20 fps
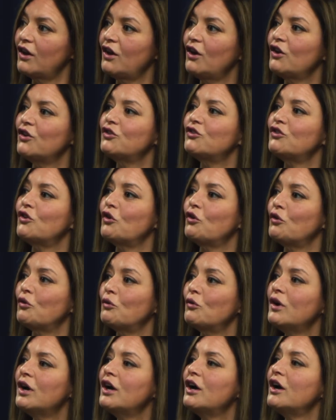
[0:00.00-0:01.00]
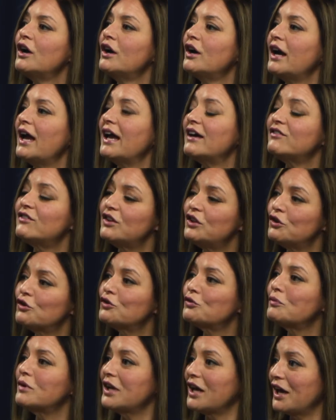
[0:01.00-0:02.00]
So, as the
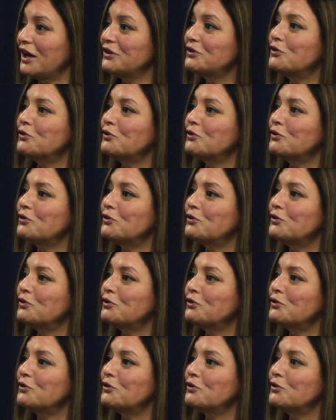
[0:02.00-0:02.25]
years went on,